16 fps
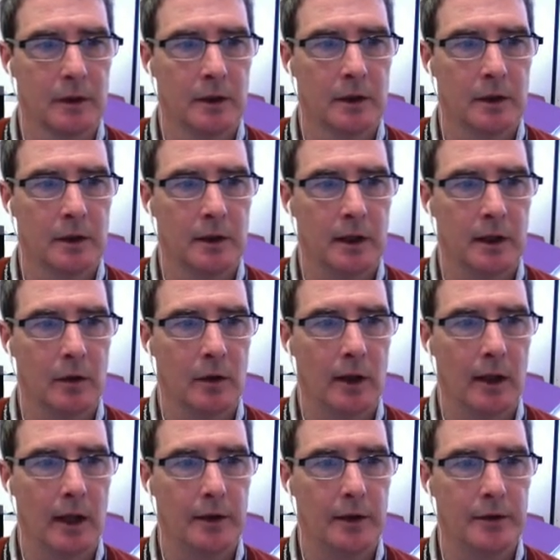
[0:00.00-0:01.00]
Now,
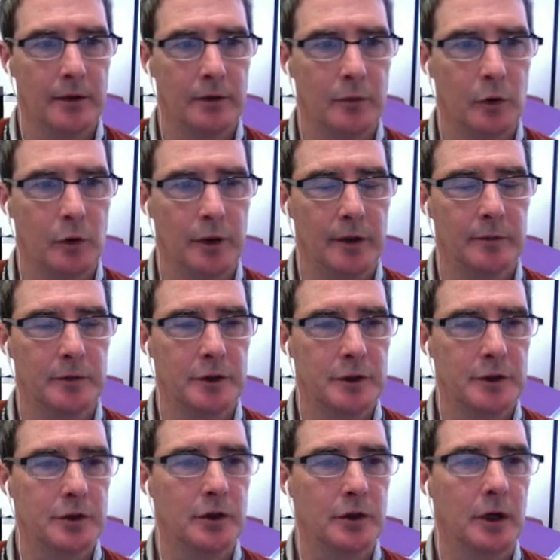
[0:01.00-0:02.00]
at this point, I'm
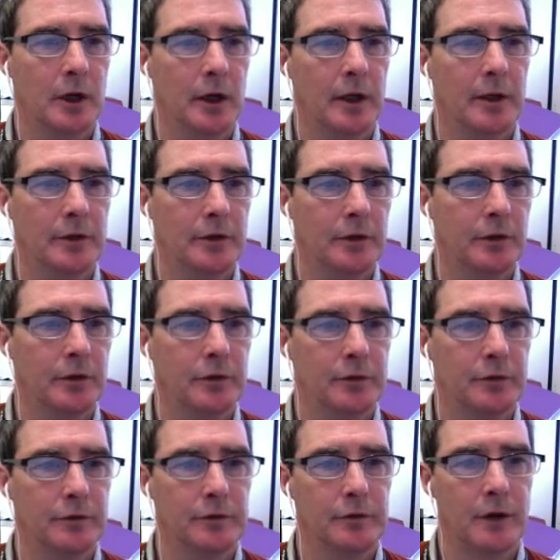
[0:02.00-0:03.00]
just trying to
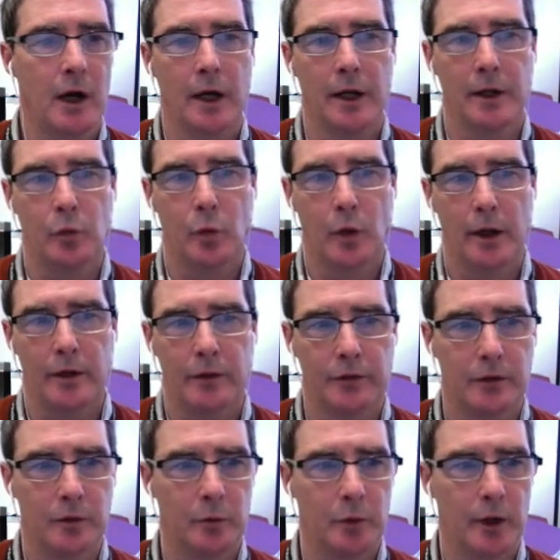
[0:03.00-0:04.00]
find ways
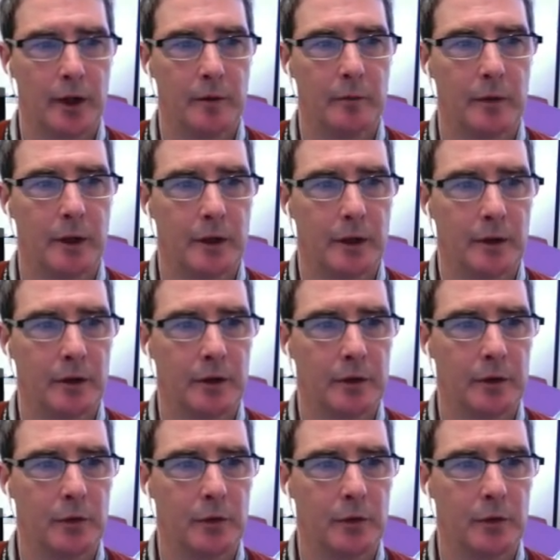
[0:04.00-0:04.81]
to break my code.